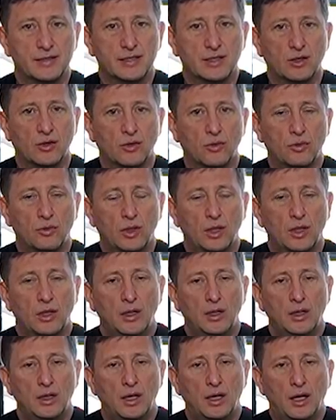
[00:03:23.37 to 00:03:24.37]
So,
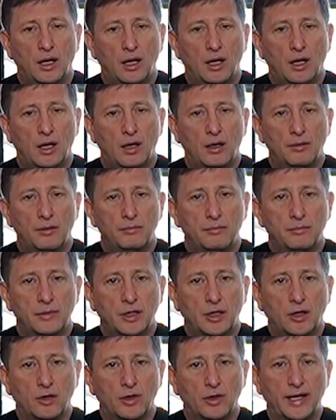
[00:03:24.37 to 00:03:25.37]

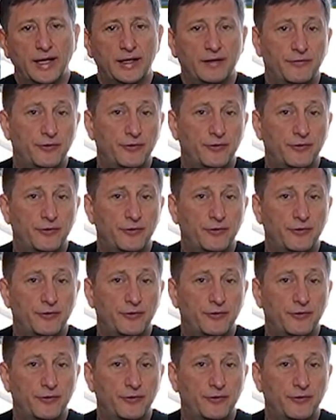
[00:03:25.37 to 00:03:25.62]
you know, again,